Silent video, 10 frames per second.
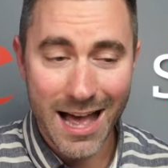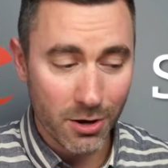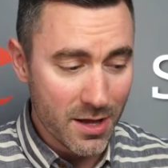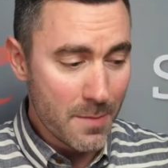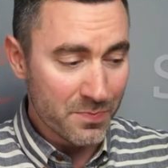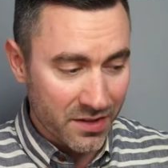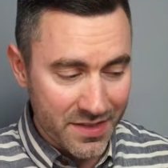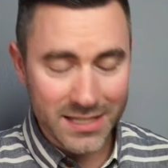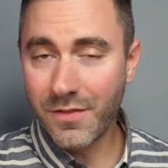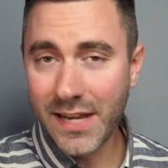Now,
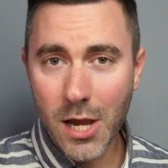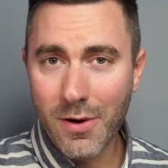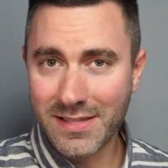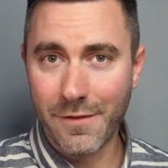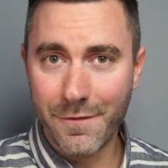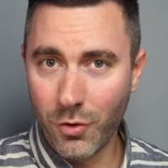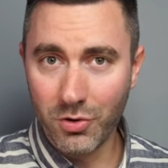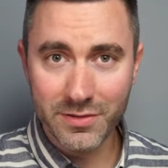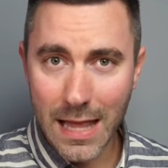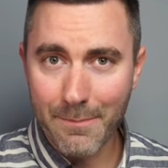this video is a
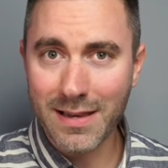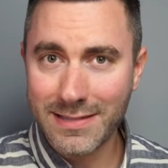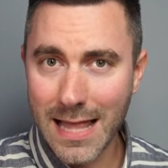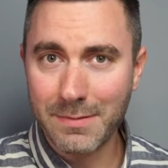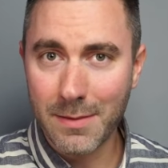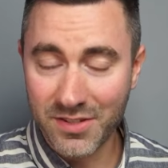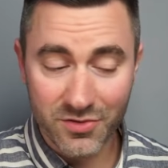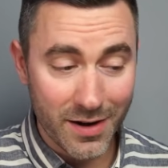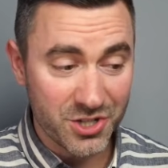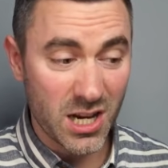full step-by-step
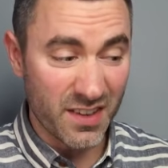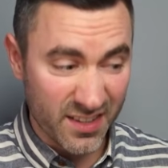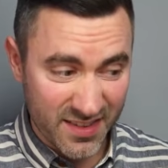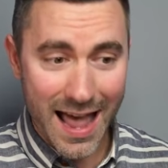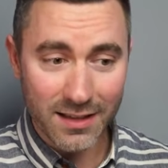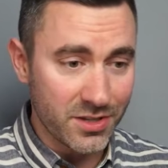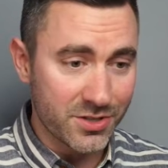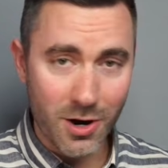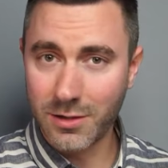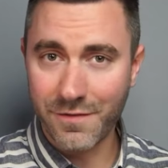demonstration of exactly
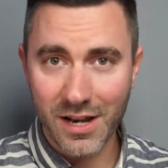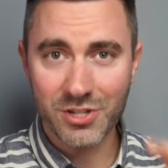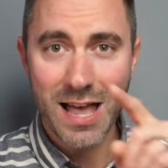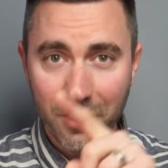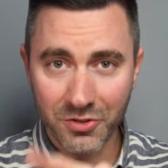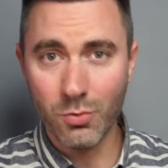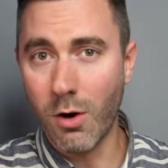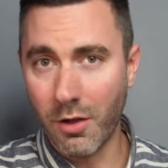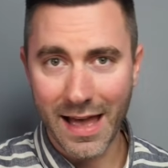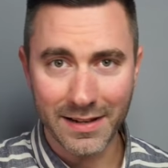start to finish how to do
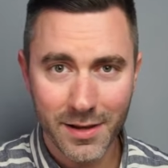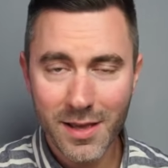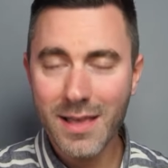all that.